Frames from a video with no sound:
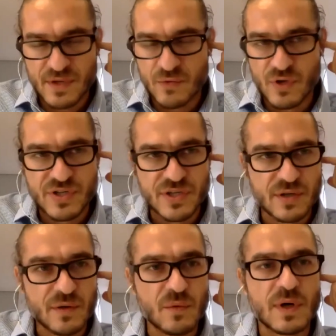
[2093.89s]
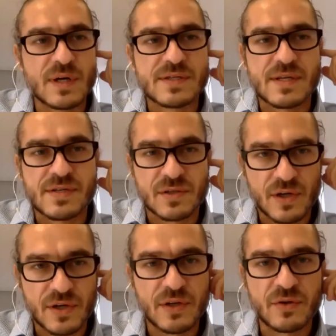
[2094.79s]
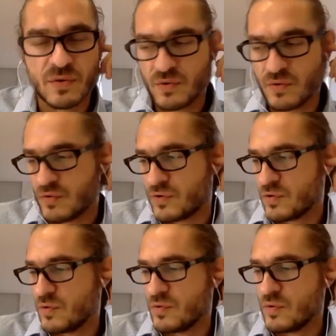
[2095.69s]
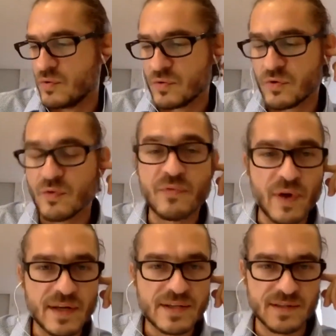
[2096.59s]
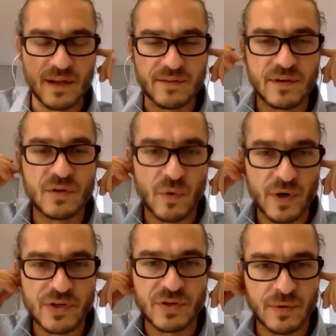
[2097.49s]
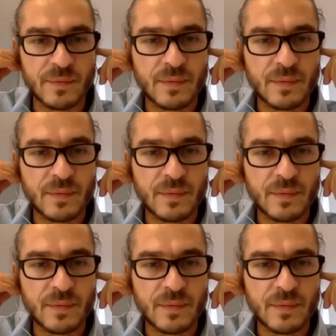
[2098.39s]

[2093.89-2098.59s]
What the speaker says: Russia was starting to face that situation.